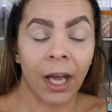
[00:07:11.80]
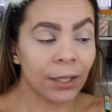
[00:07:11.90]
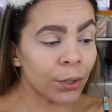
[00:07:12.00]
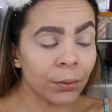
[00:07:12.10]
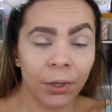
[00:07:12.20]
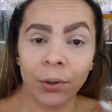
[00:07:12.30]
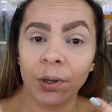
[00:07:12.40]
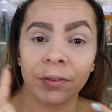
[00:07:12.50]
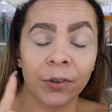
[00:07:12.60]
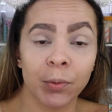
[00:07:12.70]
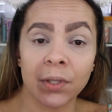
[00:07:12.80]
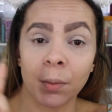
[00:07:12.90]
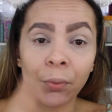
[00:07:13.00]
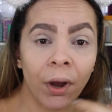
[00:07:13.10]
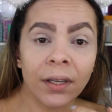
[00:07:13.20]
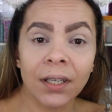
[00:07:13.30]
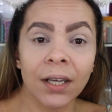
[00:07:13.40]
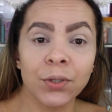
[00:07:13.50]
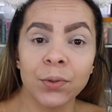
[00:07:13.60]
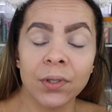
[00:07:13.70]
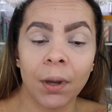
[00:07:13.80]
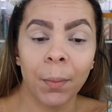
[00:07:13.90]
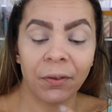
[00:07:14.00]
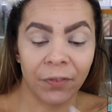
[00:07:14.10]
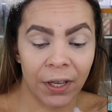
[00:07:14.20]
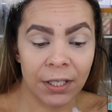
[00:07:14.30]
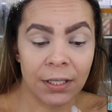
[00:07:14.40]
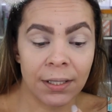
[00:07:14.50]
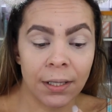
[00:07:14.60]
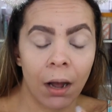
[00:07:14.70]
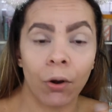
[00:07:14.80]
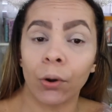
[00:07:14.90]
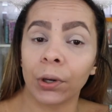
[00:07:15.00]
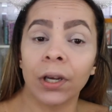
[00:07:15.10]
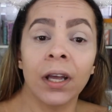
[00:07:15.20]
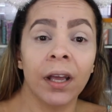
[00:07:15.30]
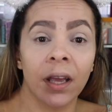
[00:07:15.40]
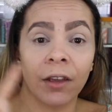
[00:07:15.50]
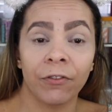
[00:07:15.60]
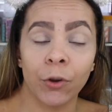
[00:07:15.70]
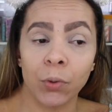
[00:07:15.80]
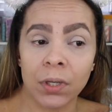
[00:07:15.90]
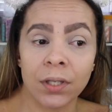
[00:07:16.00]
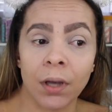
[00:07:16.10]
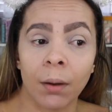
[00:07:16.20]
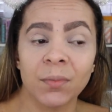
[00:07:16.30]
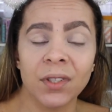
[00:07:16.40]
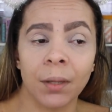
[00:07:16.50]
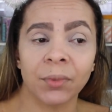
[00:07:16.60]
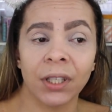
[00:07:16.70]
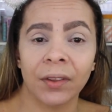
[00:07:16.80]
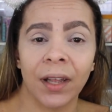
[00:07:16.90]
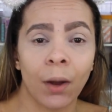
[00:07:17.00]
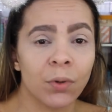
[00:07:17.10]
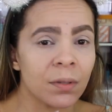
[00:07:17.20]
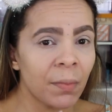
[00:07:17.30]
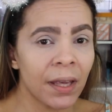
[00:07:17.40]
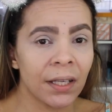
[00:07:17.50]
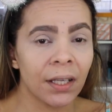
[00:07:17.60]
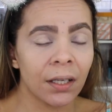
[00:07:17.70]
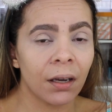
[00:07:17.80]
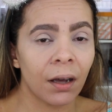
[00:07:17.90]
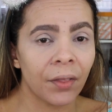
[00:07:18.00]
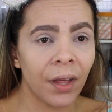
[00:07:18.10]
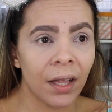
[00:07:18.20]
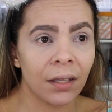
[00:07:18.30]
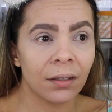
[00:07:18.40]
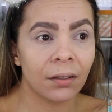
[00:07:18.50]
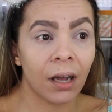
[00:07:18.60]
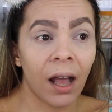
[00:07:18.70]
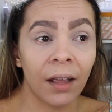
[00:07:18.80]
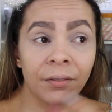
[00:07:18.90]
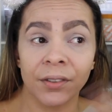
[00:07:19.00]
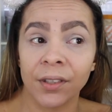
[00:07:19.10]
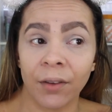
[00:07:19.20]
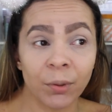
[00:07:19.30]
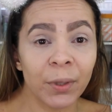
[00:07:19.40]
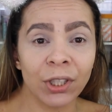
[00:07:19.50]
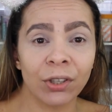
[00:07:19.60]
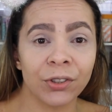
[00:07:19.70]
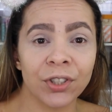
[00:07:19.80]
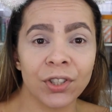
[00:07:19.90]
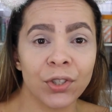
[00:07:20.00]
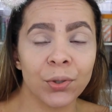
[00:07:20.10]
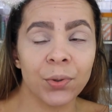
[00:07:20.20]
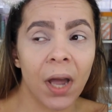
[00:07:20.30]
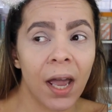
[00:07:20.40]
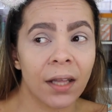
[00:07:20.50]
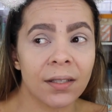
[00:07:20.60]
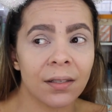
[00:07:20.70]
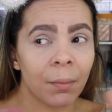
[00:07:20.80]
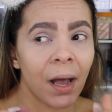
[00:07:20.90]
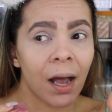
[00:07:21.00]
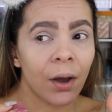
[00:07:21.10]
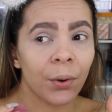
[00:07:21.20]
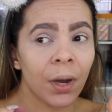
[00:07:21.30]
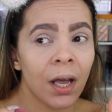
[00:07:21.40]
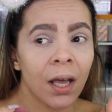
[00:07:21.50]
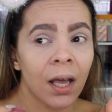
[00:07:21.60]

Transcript: I don't know if it was a product I used on my face or if it was something that I was making that I've never been allergic to, and somehow